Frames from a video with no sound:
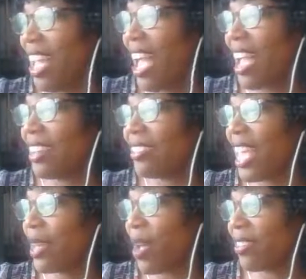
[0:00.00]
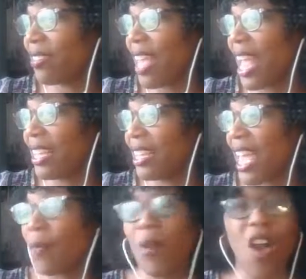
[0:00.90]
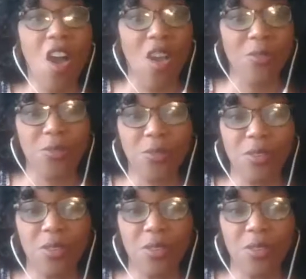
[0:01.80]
I take my satin cap off